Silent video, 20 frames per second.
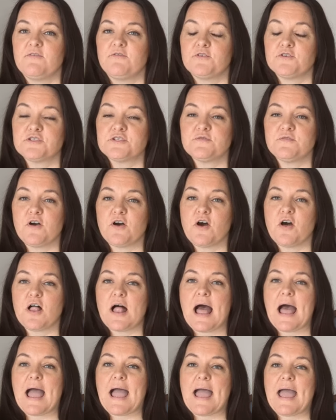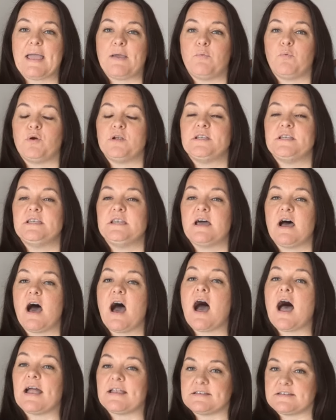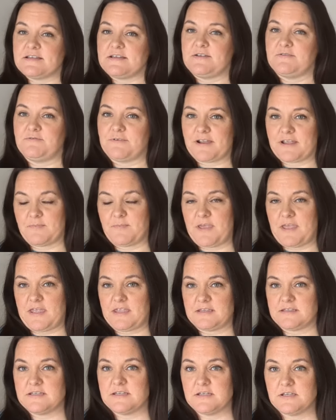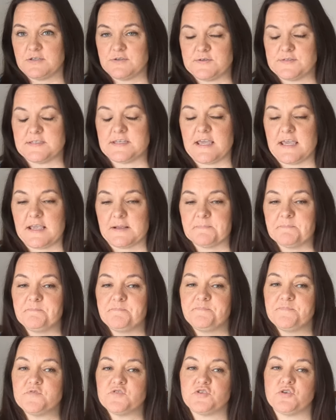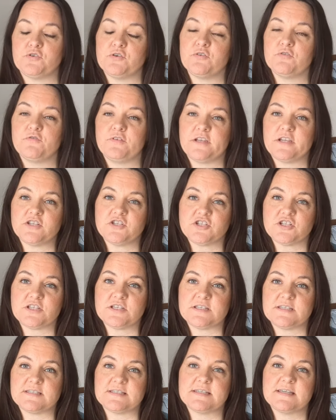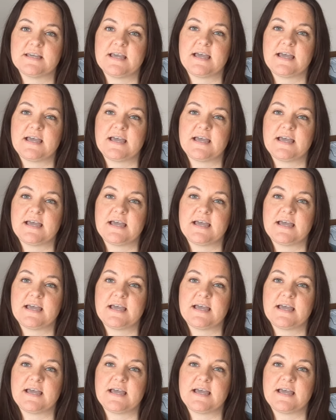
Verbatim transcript: First of all, I would not recommend using General Finishes